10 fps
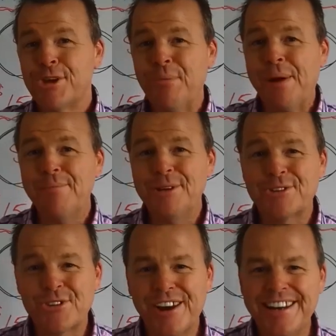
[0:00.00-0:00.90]
top up your
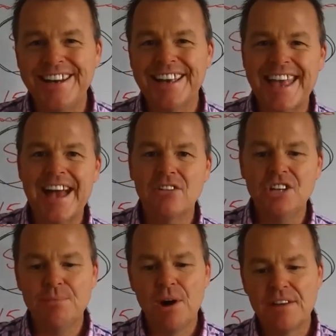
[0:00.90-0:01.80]
trading
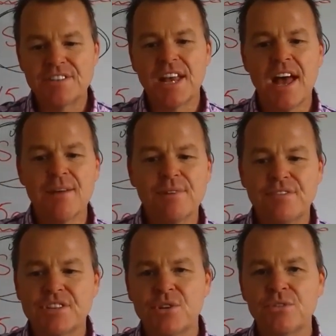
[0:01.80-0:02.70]
account. You might have started
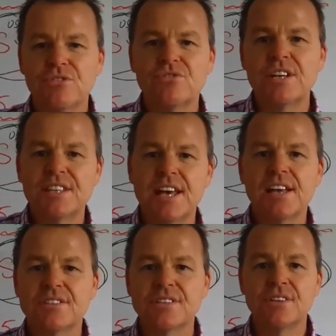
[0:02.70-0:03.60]
with $2,000 or
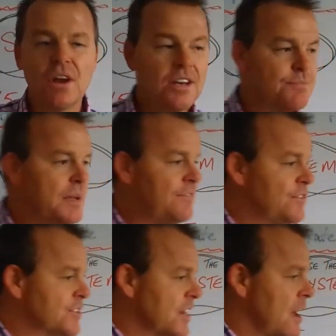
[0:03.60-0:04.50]
$3,000, but if
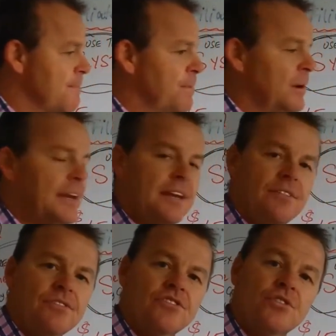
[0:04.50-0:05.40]
you start pulling
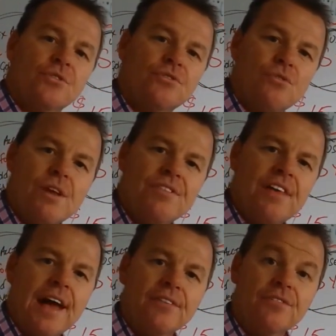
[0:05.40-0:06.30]
in $2,000 or
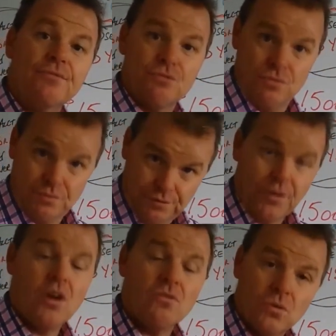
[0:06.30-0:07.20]
$3,000 through
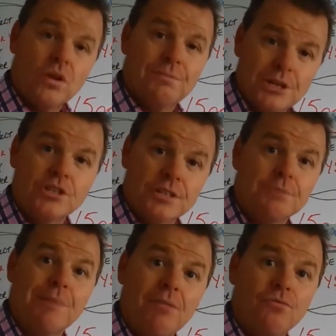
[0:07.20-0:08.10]
referral commissions
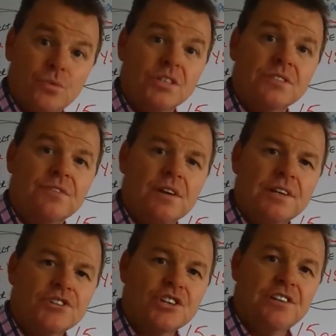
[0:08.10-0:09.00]
a month, which is
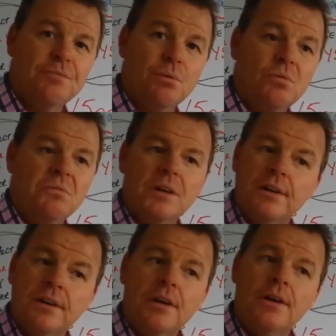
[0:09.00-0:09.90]
very achievable,
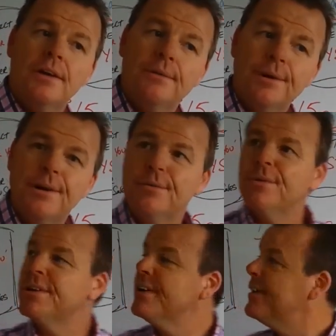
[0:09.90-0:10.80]
you might
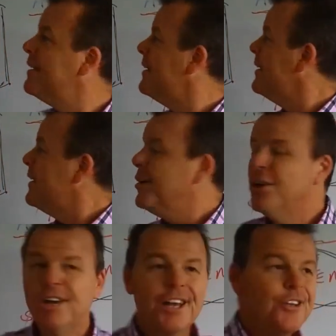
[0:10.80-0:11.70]
want to
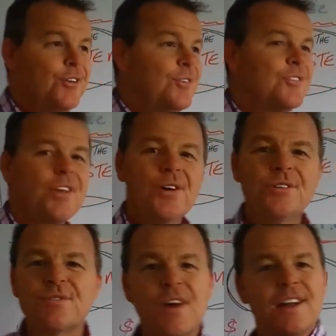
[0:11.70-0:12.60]
use
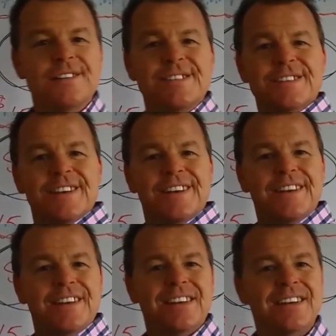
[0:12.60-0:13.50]
those funds to